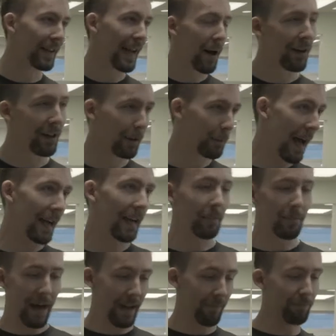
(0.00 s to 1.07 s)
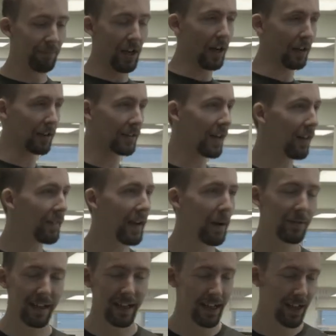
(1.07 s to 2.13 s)
and now I look back at my younger self, and I
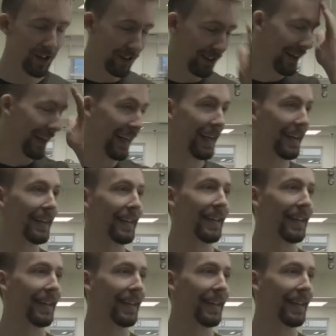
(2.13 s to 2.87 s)
was like, you're an